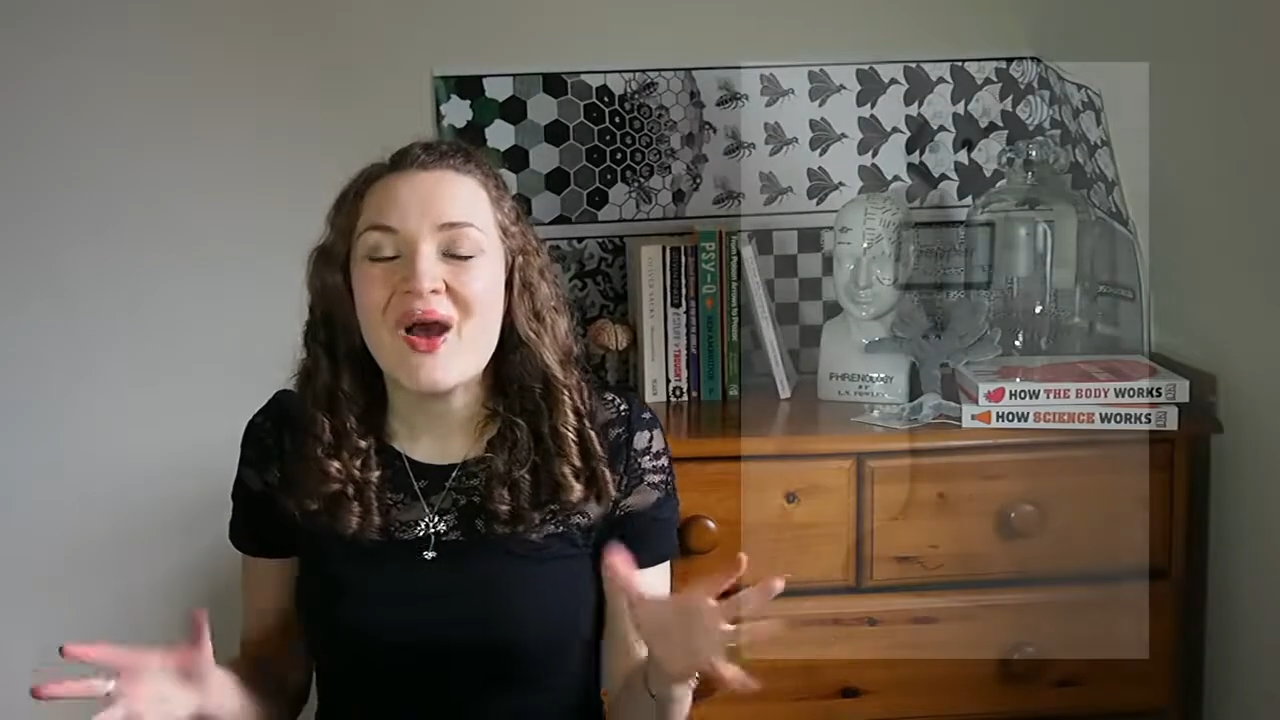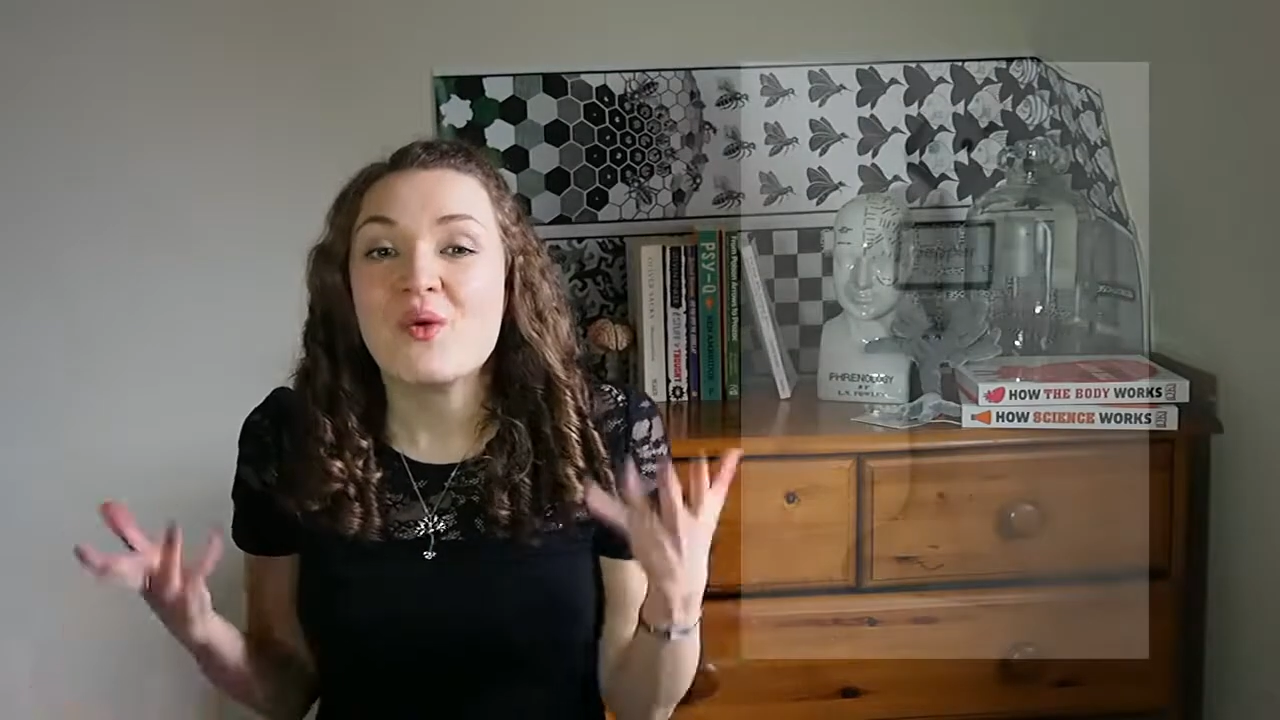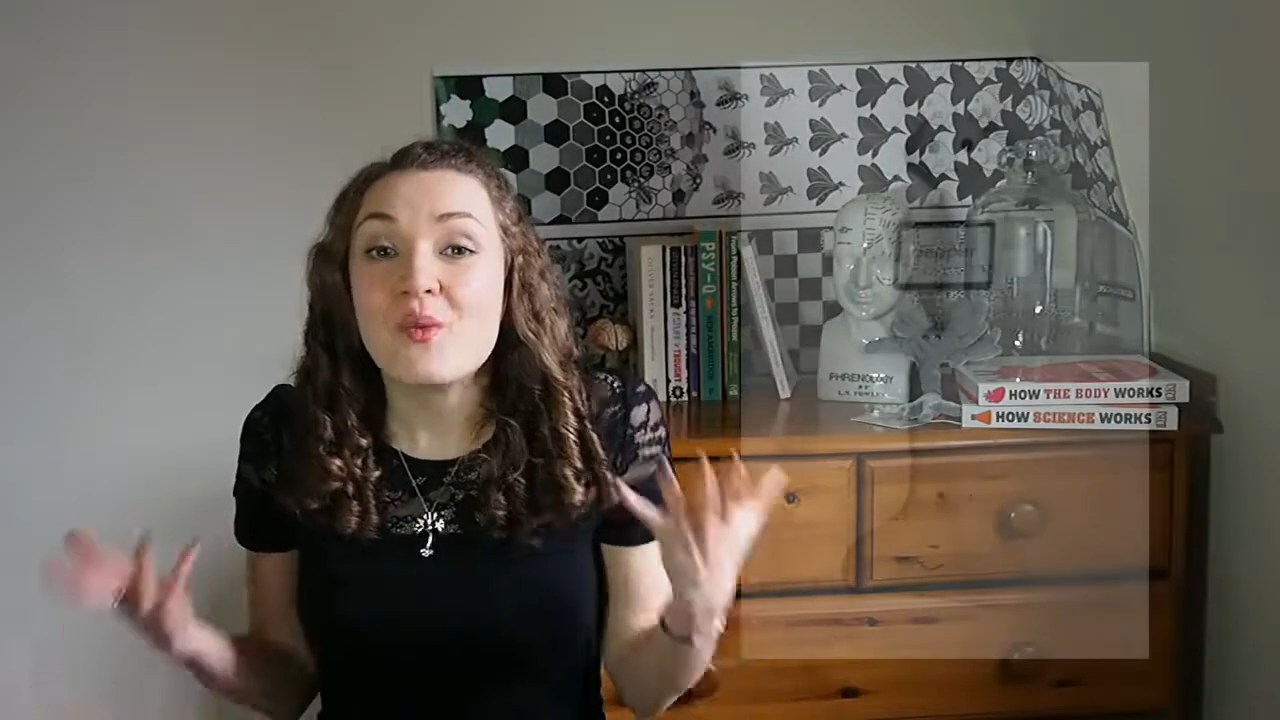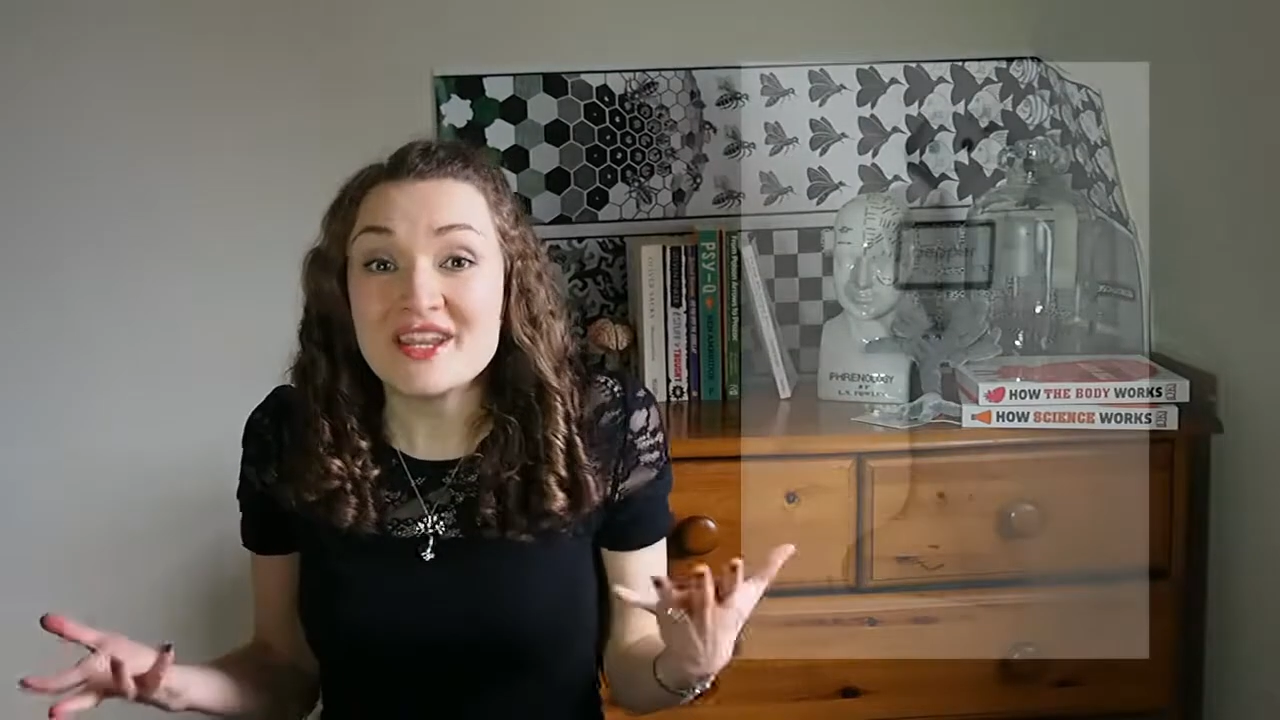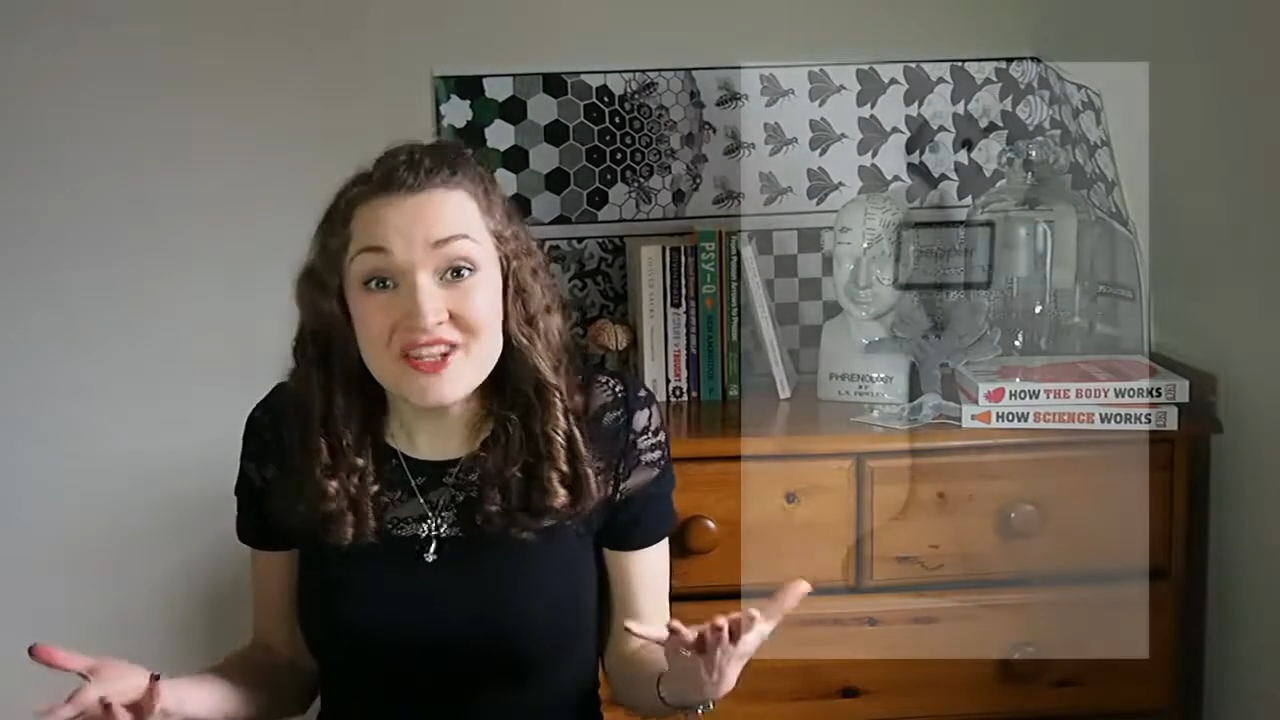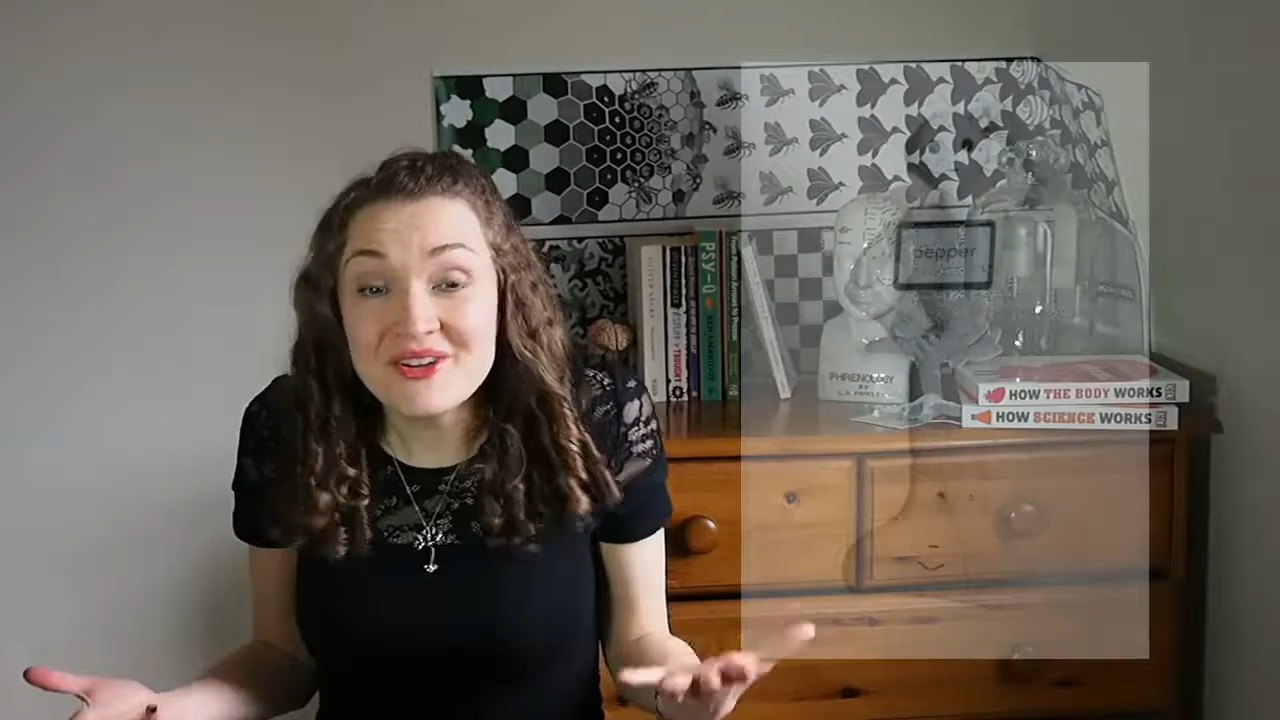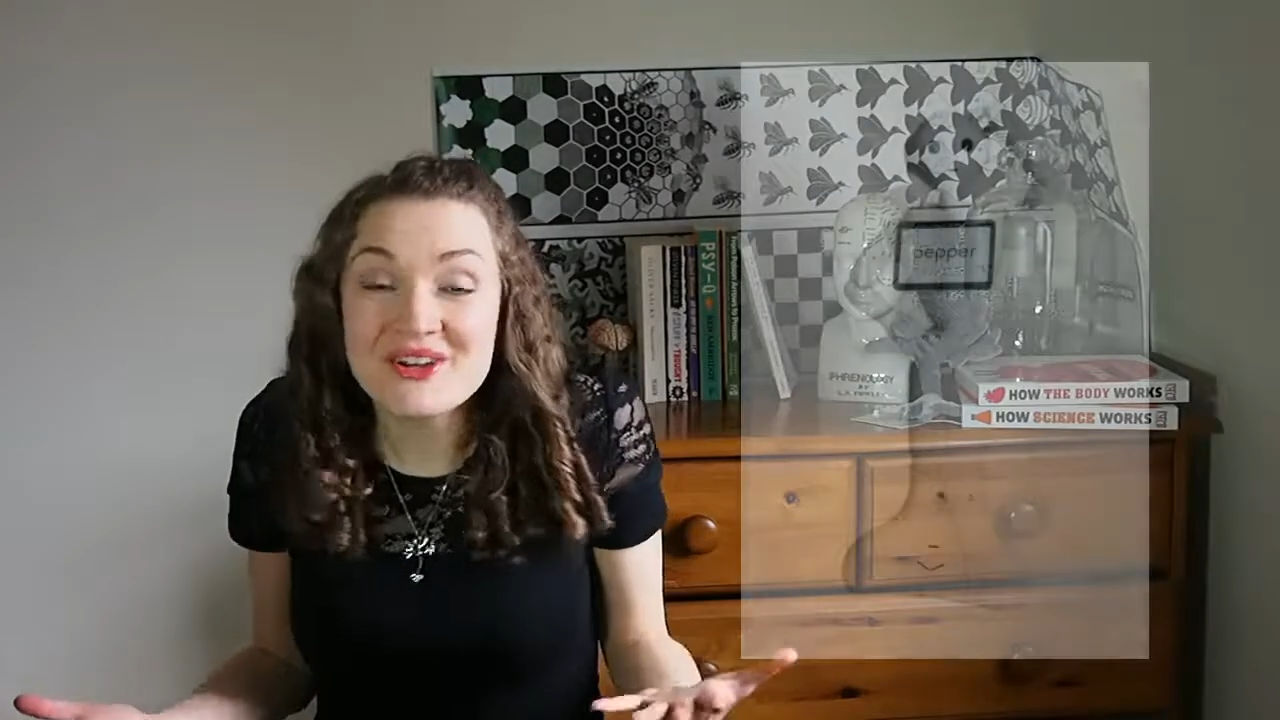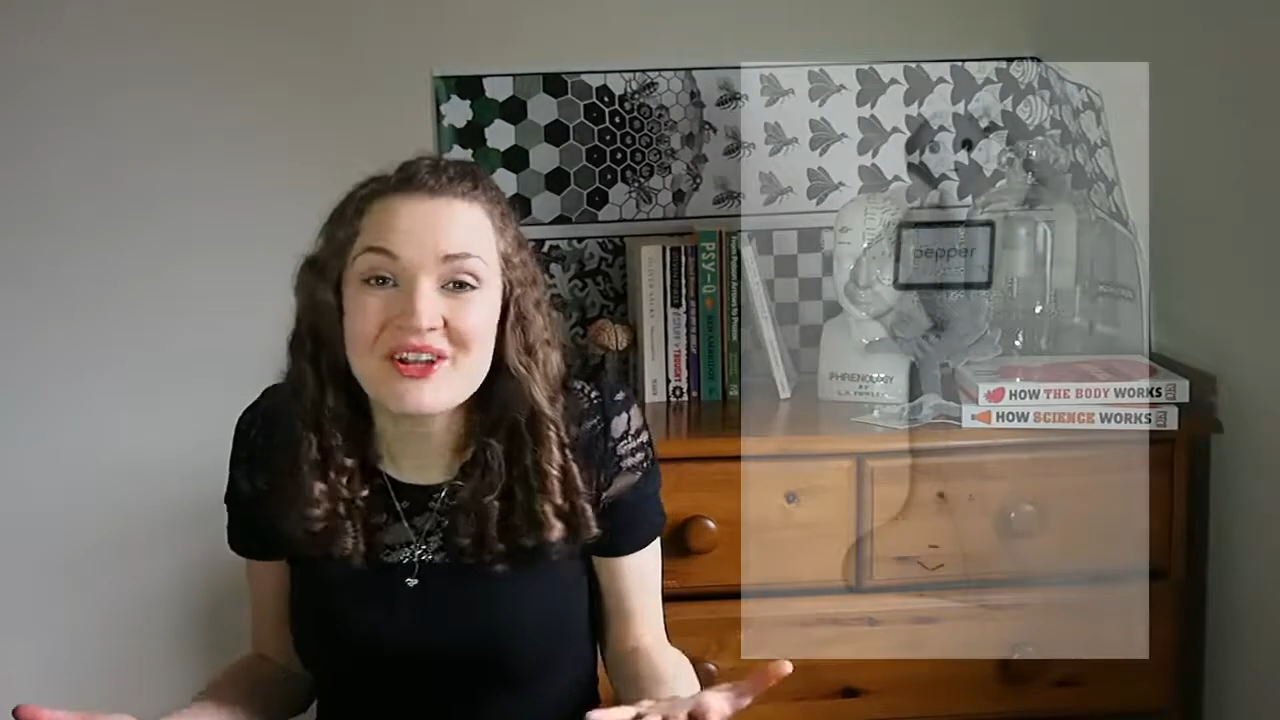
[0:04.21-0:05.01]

When you look